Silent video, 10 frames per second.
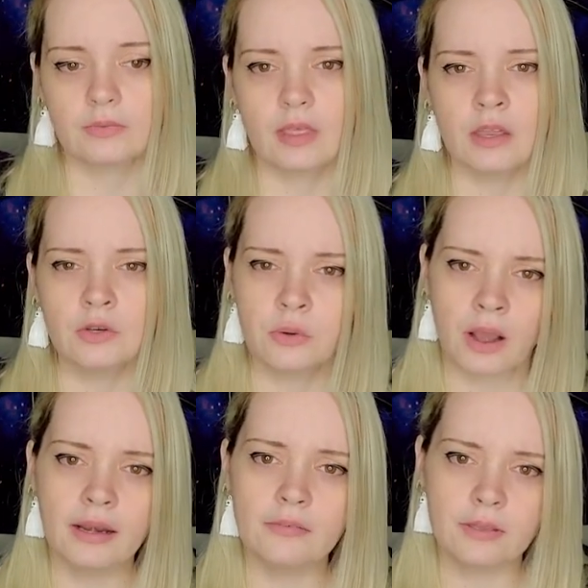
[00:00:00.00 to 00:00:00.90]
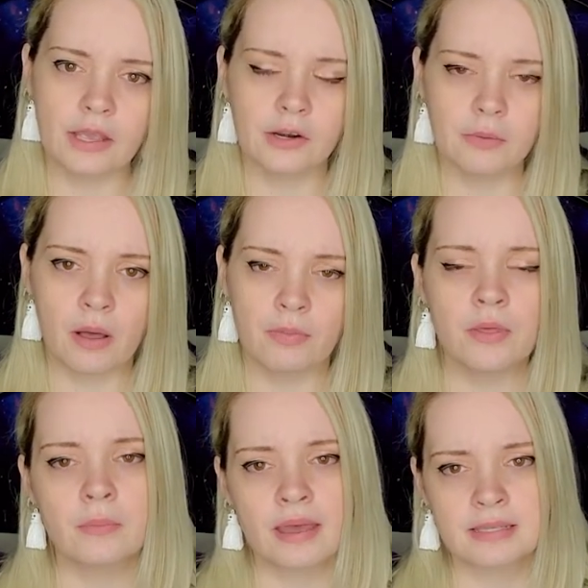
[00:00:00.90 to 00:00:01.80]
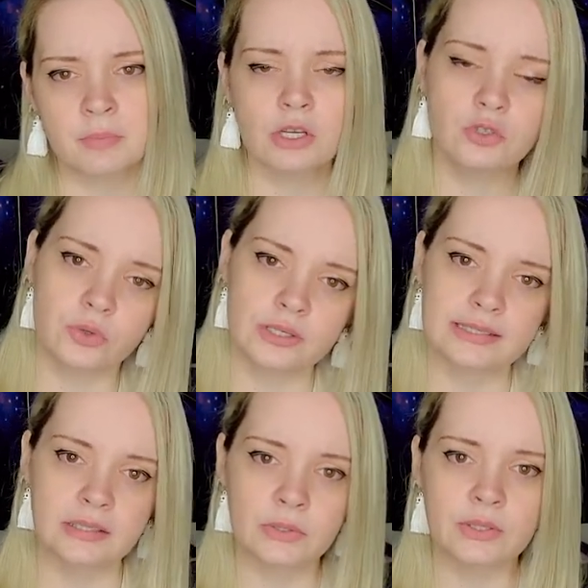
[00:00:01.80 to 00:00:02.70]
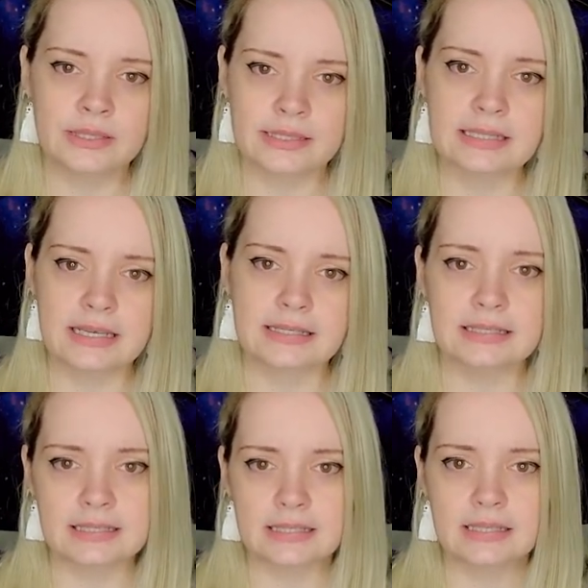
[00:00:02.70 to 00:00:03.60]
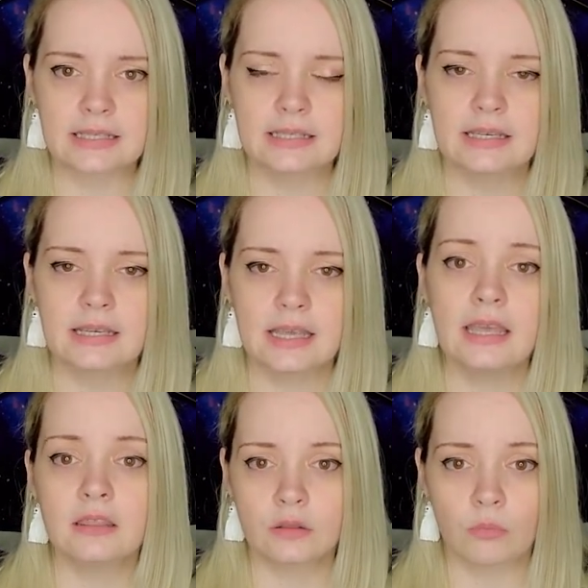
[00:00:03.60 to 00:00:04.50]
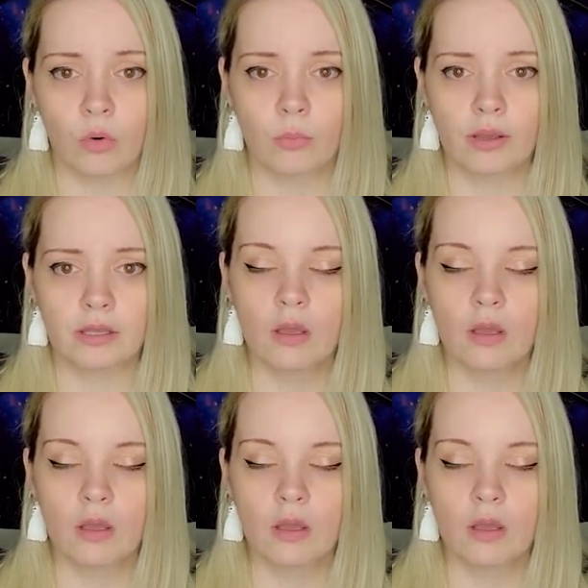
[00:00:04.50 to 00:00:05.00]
and you kind of cared about them as much or as little as Jess did in the moment.